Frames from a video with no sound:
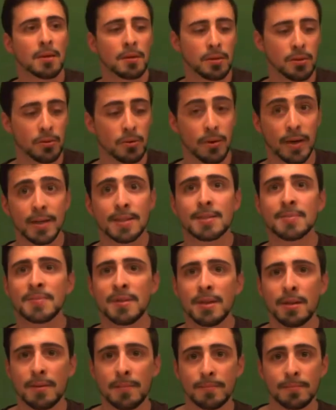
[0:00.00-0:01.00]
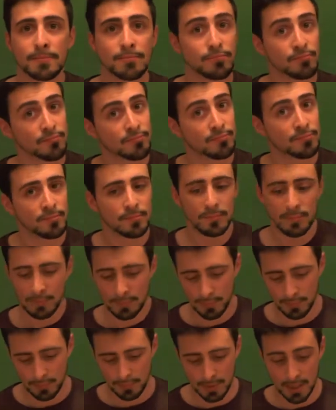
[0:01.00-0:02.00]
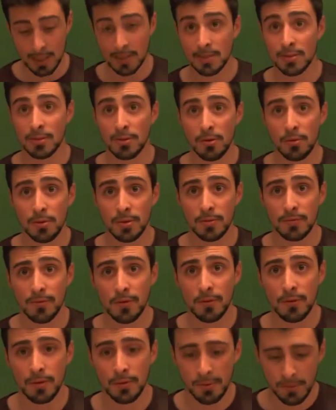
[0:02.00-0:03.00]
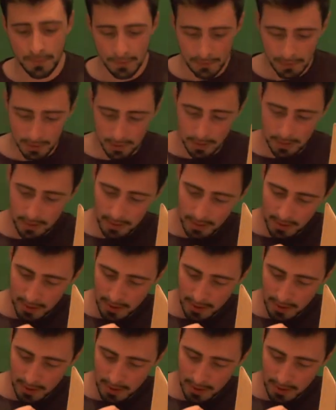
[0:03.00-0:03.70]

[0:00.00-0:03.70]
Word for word: correct me. That's always very useful